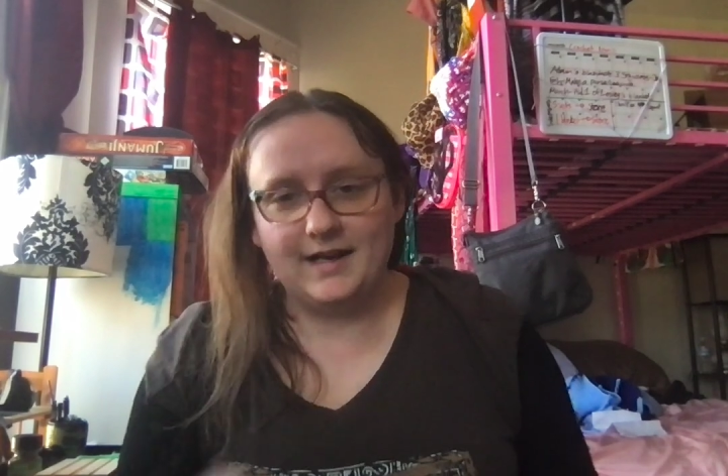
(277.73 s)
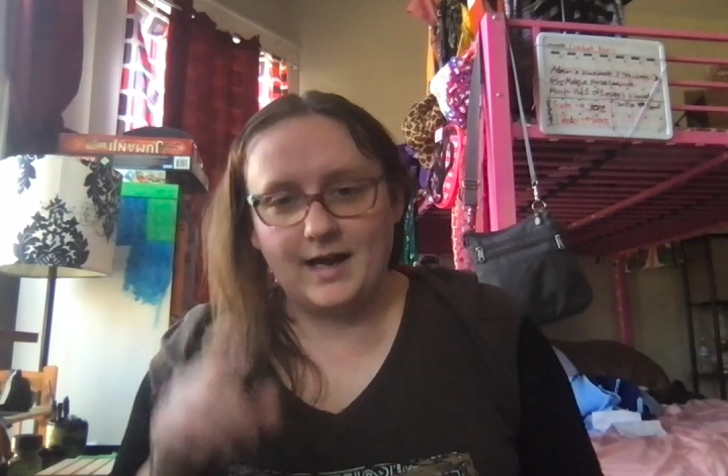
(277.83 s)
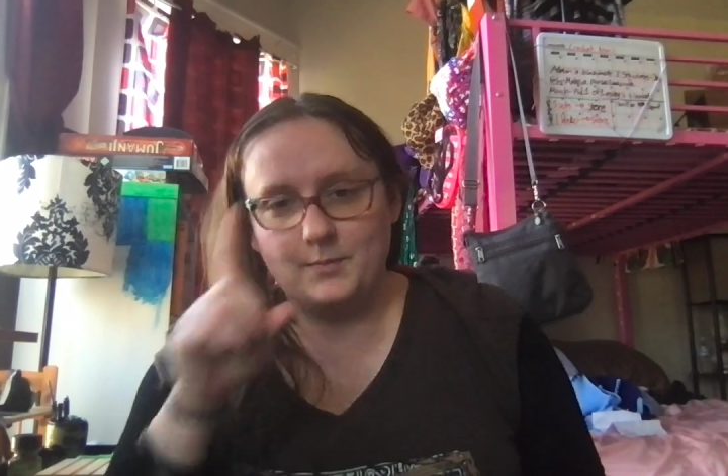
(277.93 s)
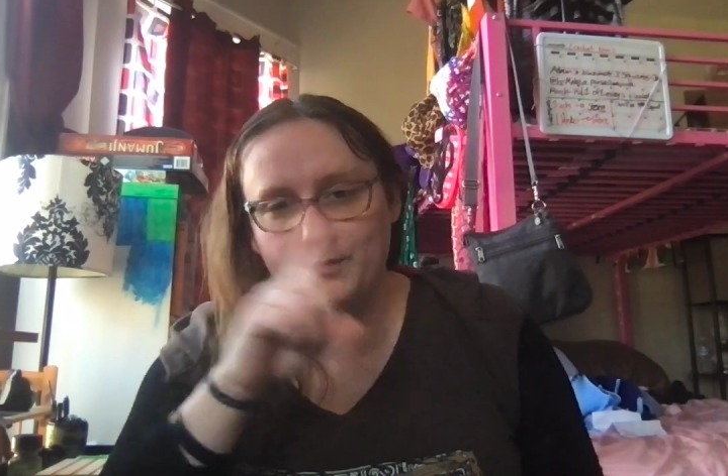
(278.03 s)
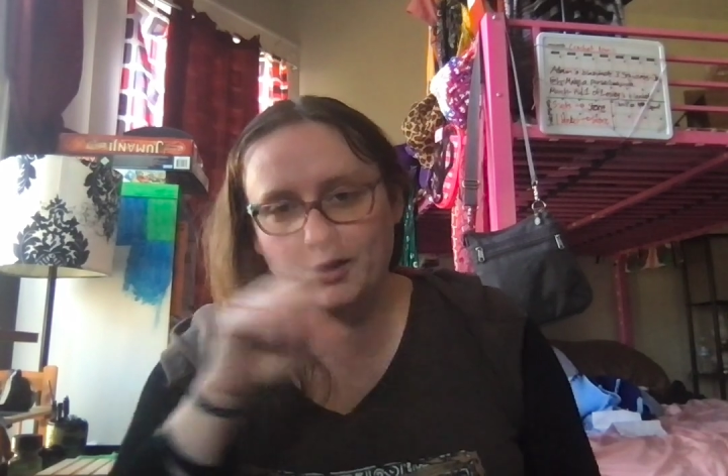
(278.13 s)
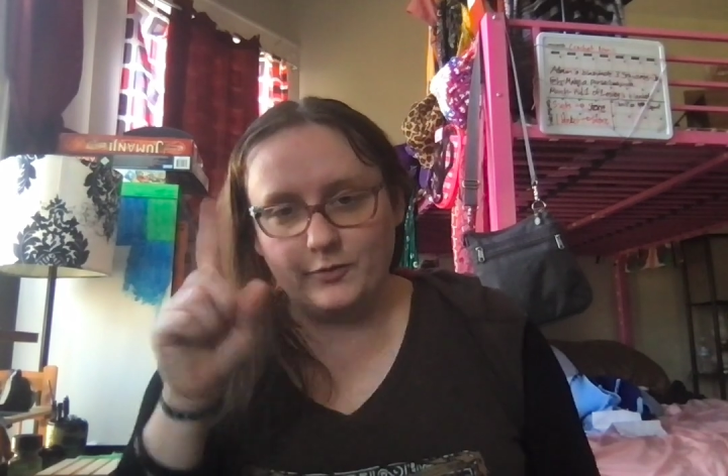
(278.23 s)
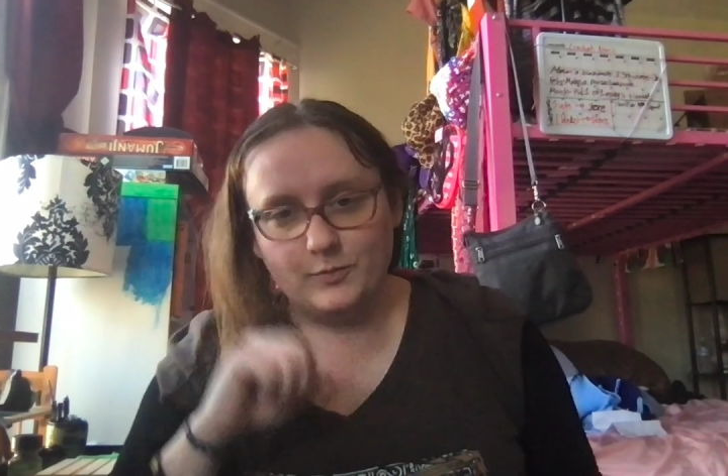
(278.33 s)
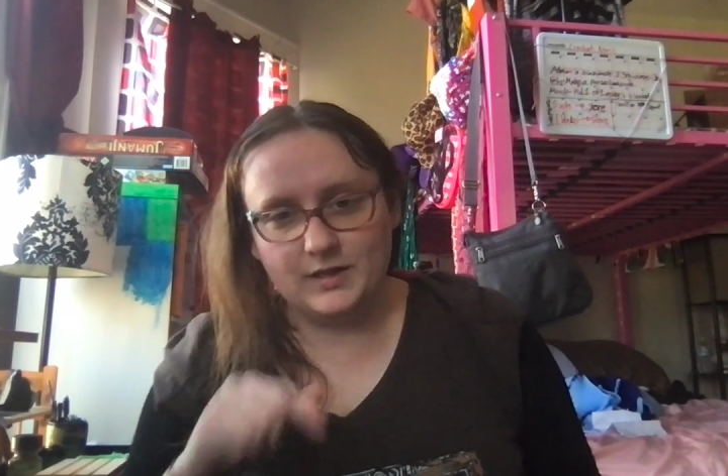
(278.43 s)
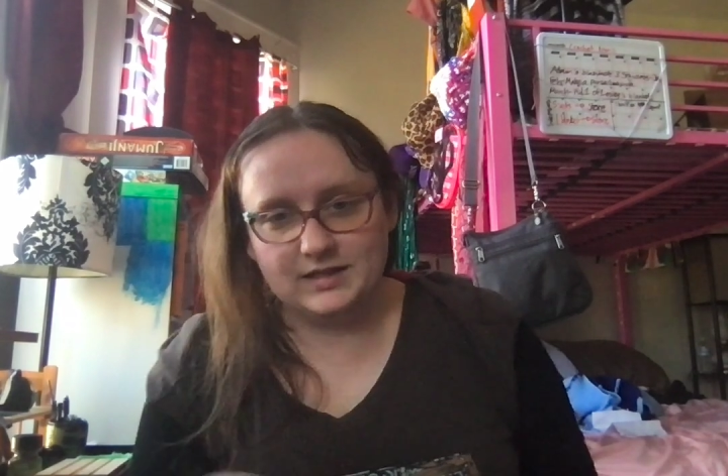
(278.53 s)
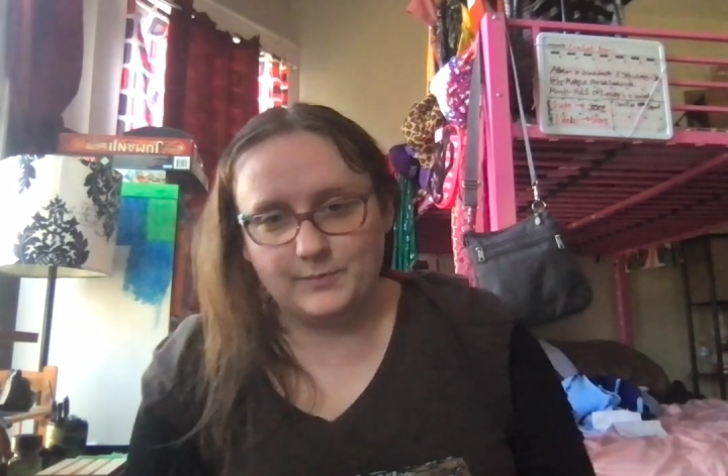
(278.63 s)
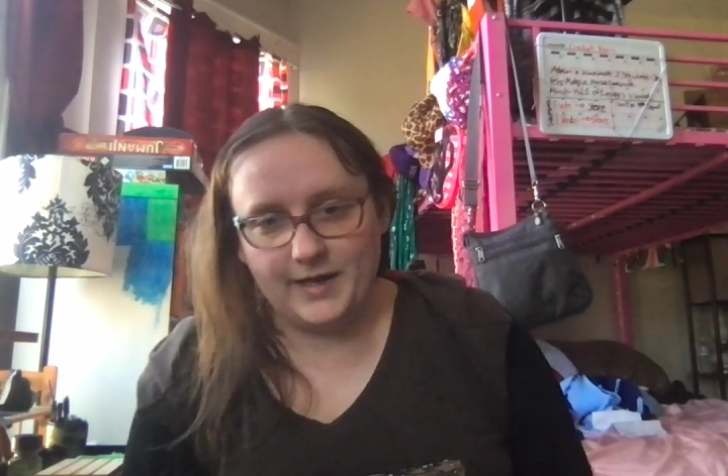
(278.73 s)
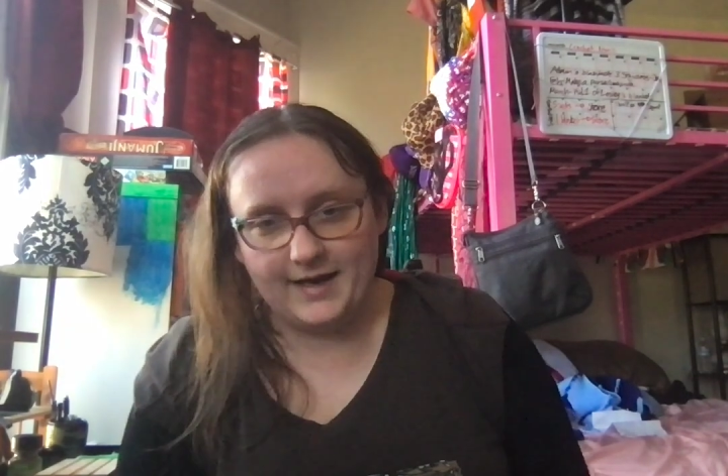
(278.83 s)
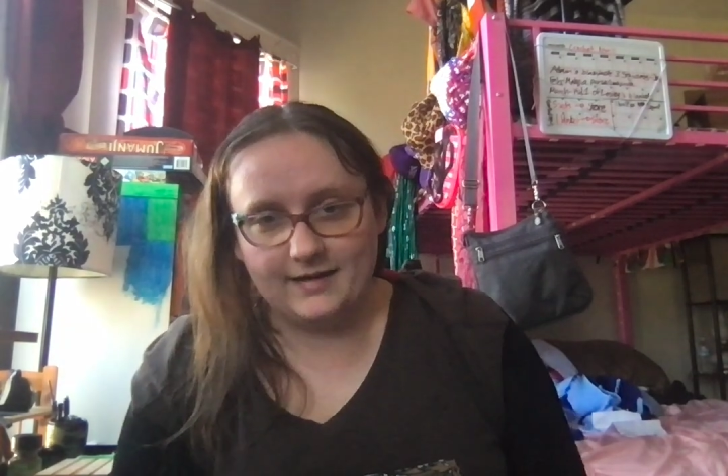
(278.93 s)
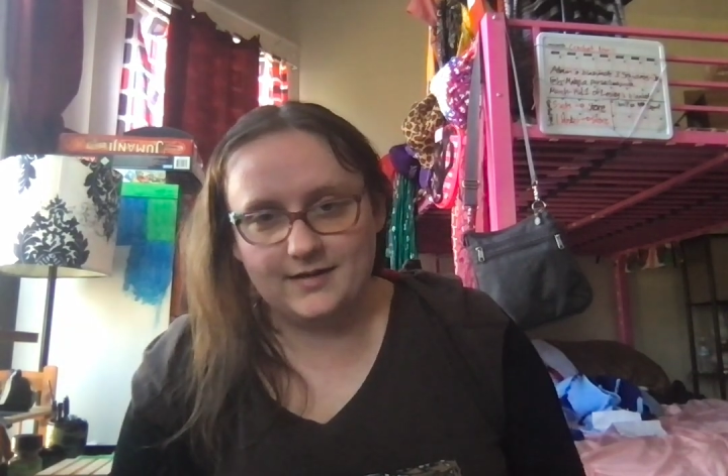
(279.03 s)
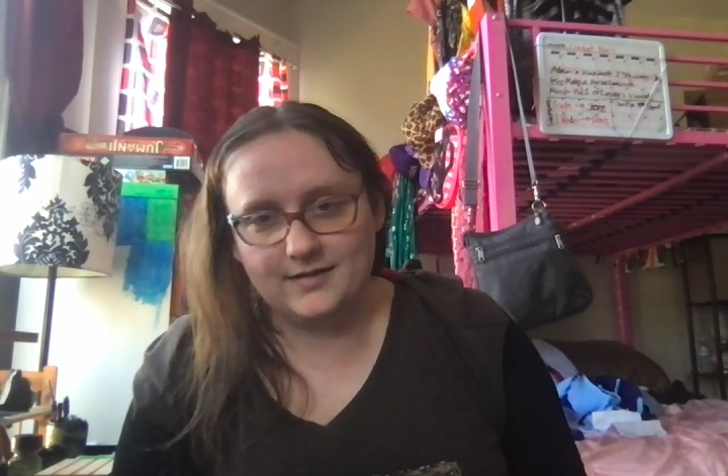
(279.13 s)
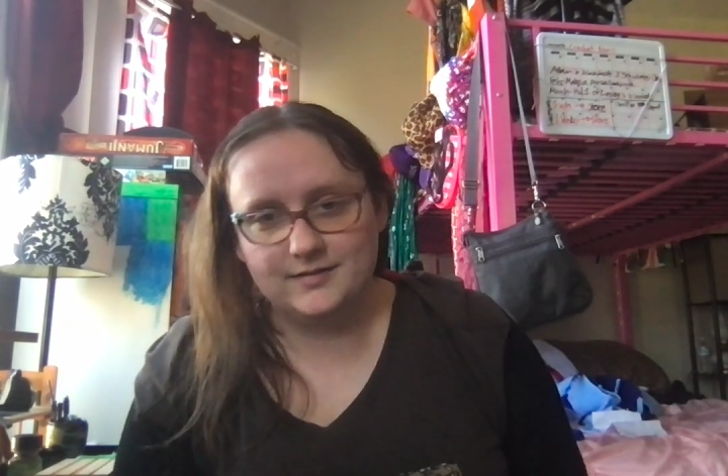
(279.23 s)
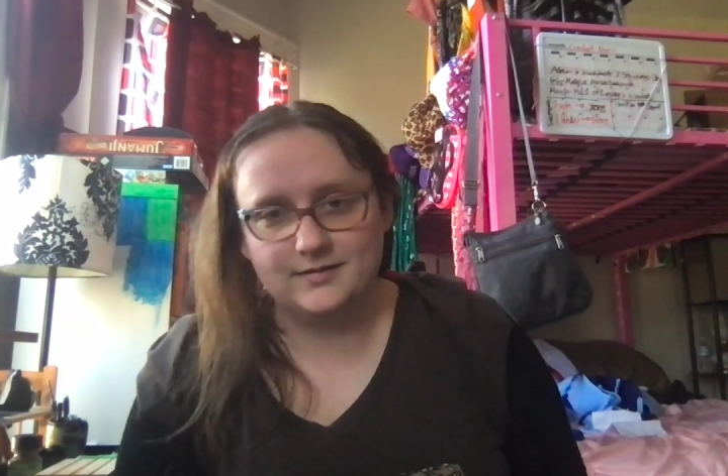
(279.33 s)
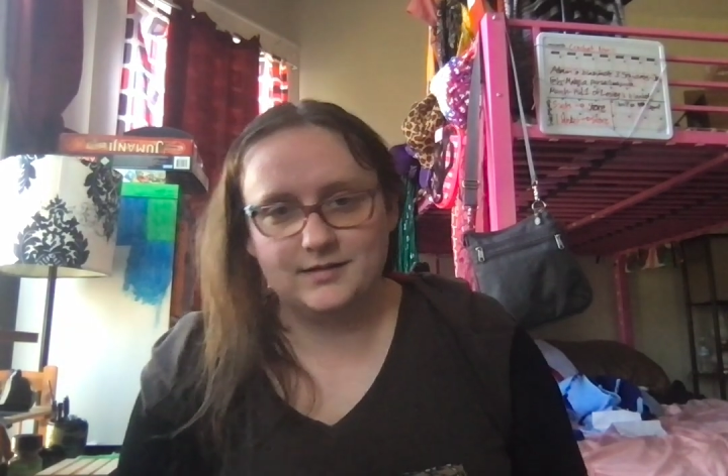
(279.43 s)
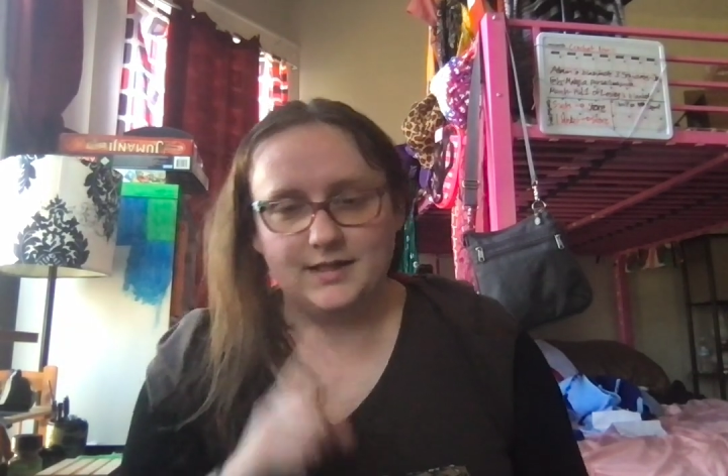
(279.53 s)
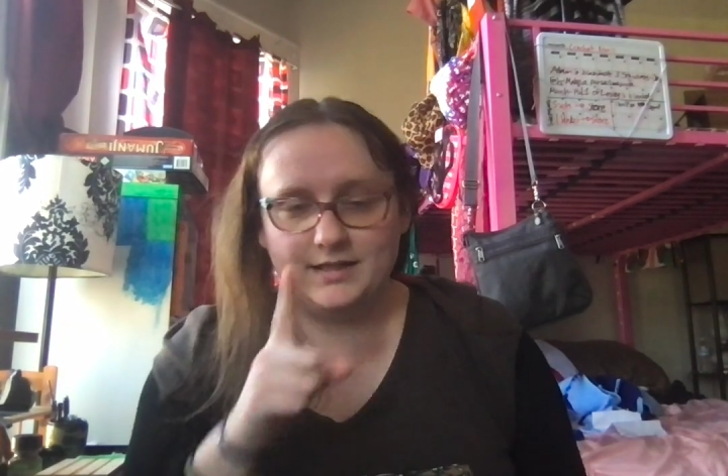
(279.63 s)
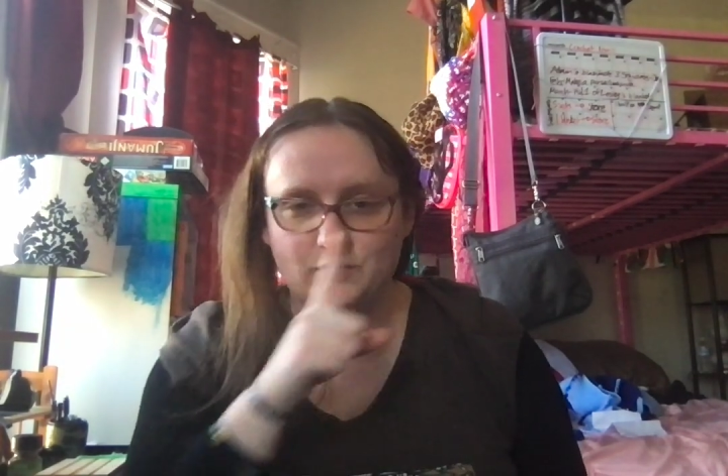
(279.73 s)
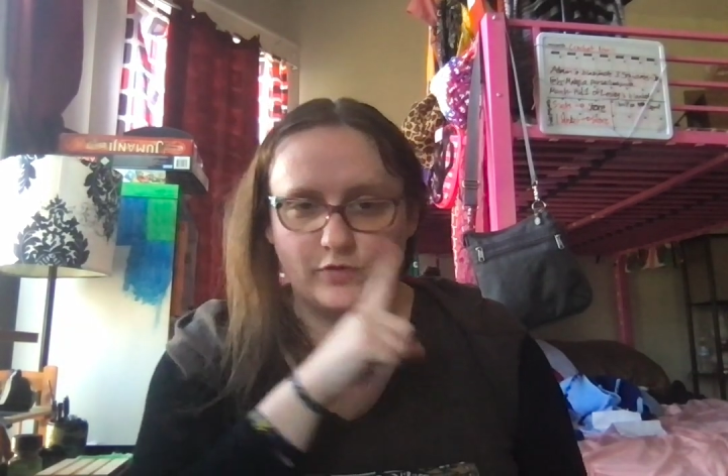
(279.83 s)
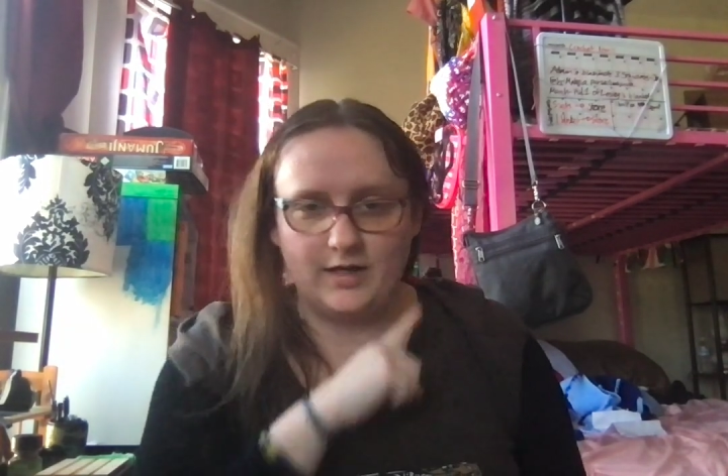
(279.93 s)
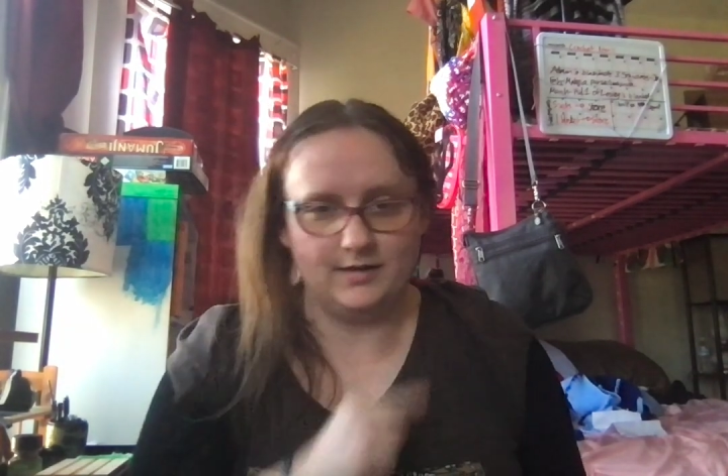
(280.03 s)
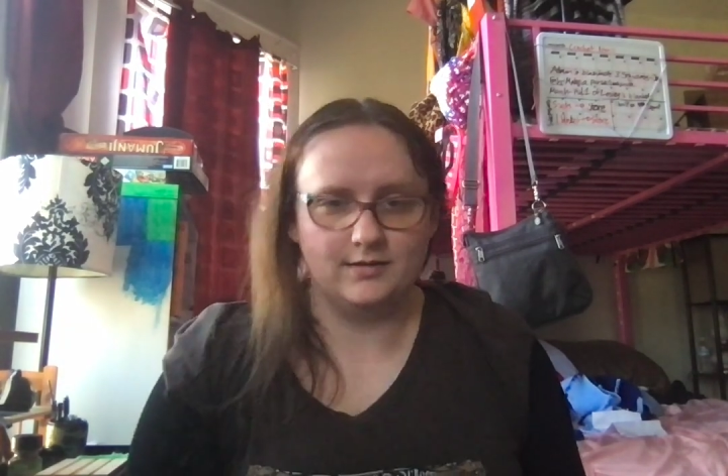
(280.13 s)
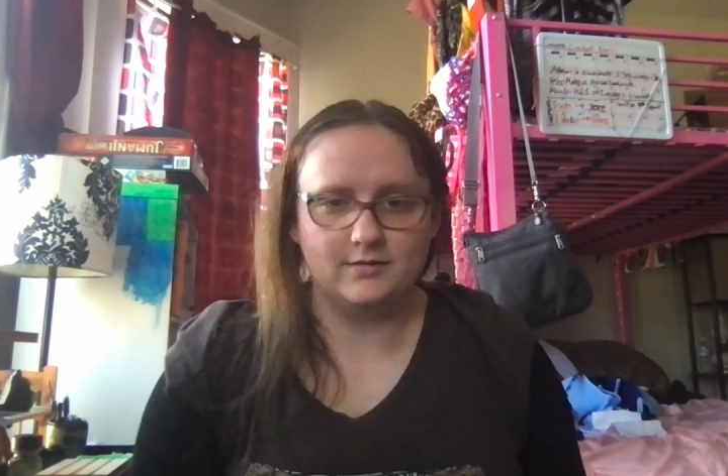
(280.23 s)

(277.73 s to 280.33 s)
I macrame'd the back into red.